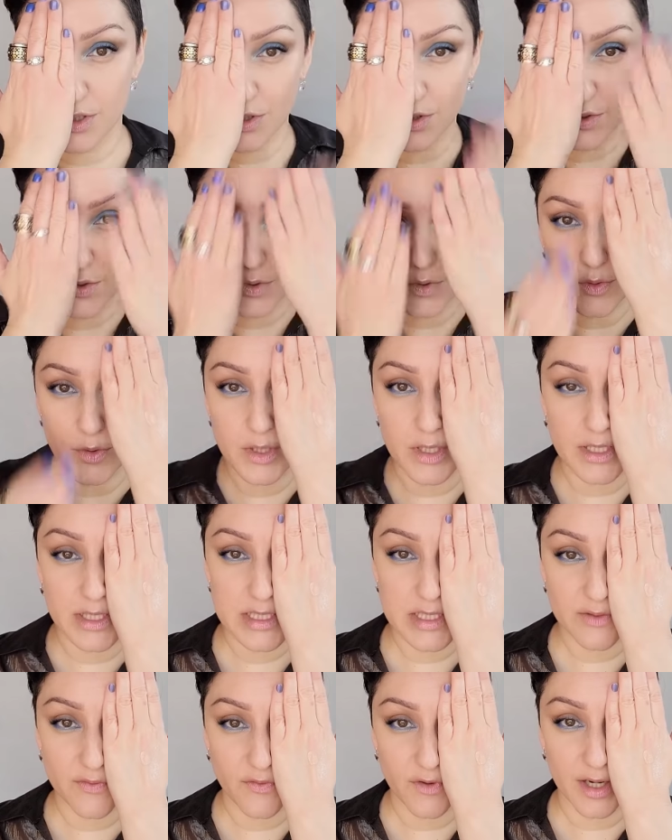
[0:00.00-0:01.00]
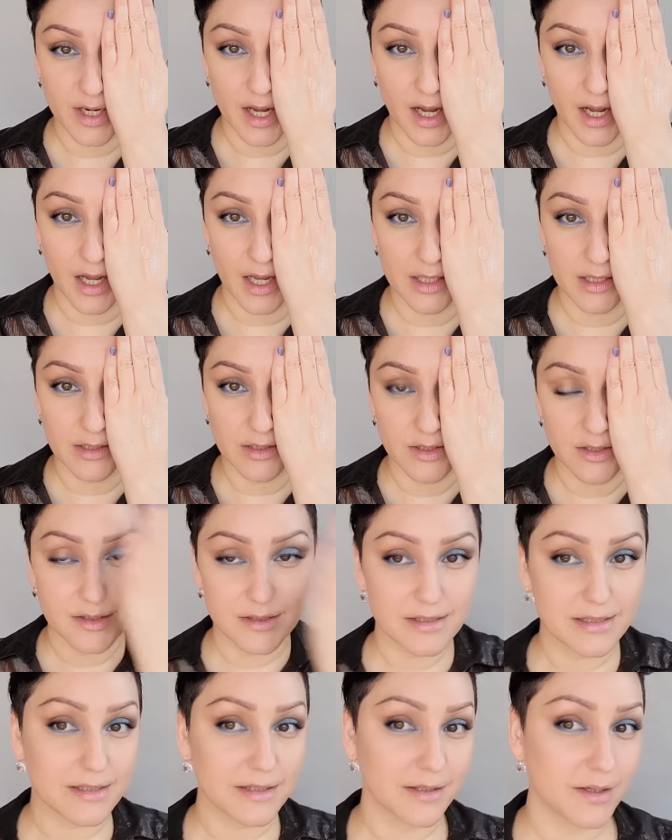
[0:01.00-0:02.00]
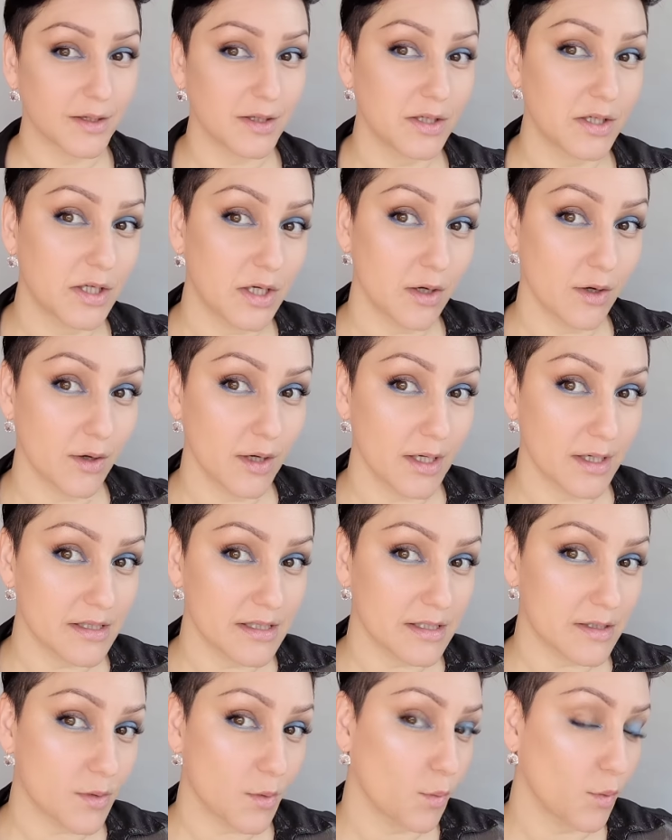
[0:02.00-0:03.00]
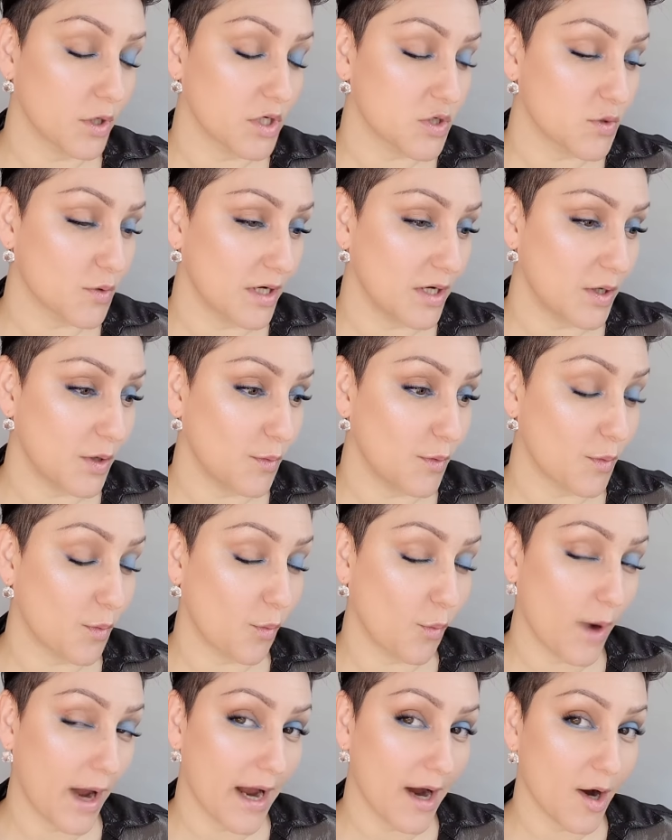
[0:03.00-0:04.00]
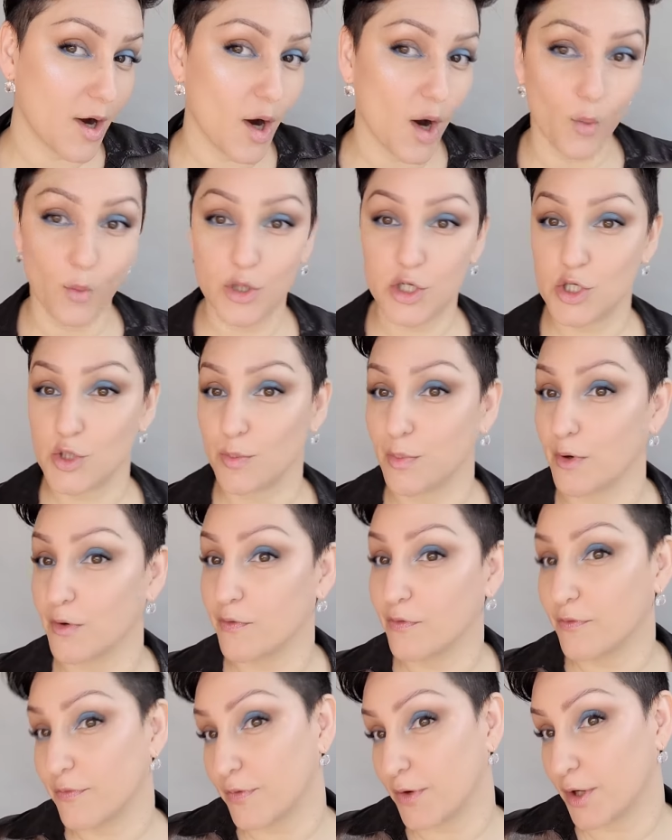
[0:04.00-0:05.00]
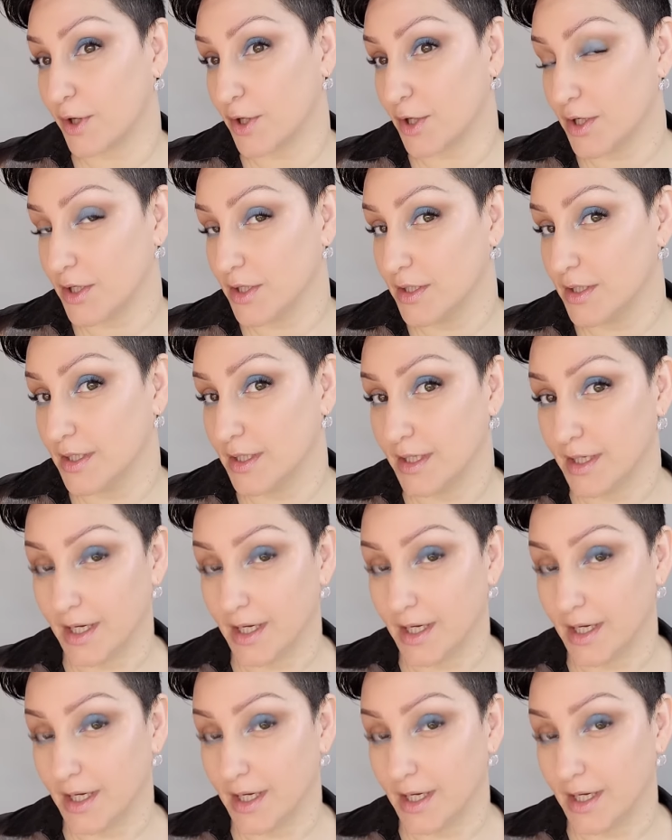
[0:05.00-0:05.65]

Two different eye looks. Curious which one you would wear or would you prefer.